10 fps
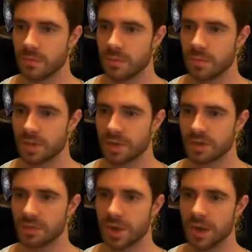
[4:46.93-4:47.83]
There's
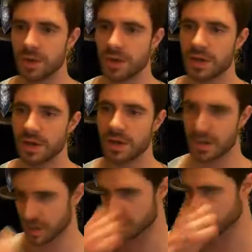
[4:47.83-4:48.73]
the parry and
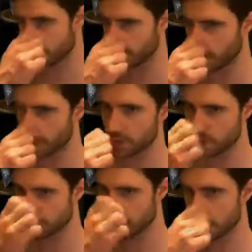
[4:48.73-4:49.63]
there's the riposte.
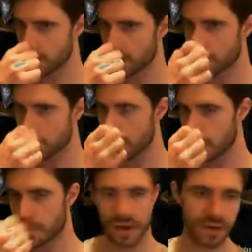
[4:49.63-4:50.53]

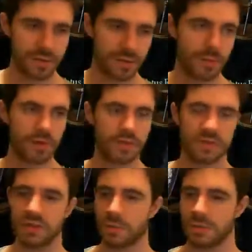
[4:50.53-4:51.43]
Parry and riposte
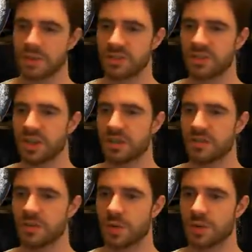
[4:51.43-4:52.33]
is going to be the
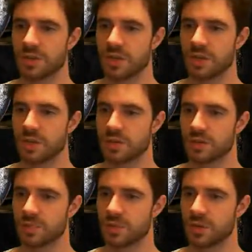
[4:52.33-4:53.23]
safest way to get across
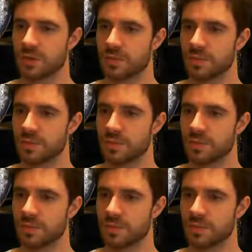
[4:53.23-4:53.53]
this bridge.